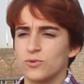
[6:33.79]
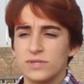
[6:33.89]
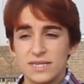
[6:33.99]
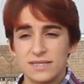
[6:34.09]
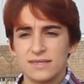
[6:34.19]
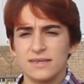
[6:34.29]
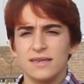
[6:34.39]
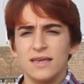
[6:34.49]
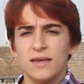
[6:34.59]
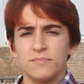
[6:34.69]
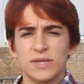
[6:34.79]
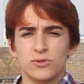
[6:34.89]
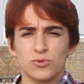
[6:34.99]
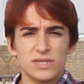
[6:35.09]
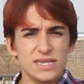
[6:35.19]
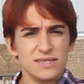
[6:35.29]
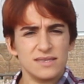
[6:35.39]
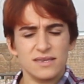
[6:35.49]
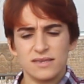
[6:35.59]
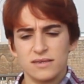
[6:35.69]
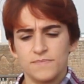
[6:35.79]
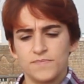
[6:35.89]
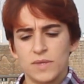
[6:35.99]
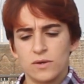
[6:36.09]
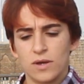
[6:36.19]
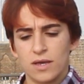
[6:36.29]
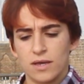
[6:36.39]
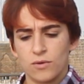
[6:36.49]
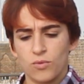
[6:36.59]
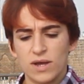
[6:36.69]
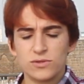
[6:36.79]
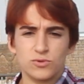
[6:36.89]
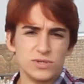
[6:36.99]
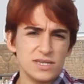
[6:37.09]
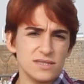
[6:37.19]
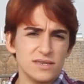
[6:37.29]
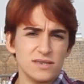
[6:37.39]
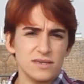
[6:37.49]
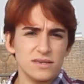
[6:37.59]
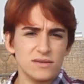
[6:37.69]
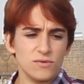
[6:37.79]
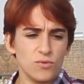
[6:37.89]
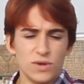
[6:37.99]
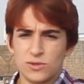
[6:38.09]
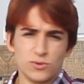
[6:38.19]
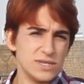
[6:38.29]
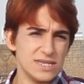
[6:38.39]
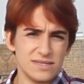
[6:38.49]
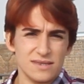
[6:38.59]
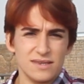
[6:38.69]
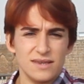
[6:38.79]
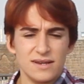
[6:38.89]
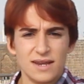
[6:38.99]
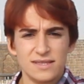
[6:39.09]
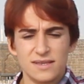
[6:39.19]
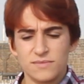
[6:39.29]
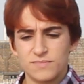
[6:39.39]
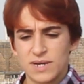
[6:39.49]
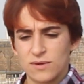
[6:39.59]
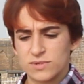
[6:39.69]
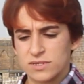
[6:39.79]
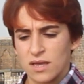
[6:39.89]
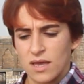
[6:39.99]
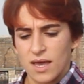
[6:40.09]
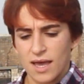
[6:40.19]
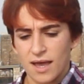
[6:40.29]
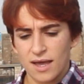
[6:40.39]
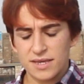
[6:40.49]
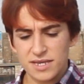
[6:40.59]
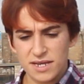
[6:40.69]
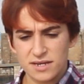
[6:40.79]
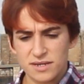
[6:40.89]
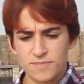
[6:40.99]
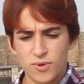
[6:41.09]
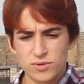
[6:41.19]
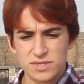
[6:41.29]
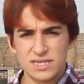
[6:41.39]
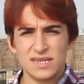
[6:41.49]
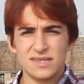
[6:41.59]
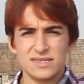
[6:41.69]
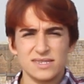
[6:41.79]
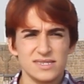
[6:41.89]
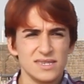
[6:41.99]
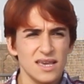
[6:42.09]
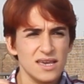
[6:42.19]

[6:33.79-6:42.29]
dt, met to dt, one to dt, we to dt. Right? Because here important things is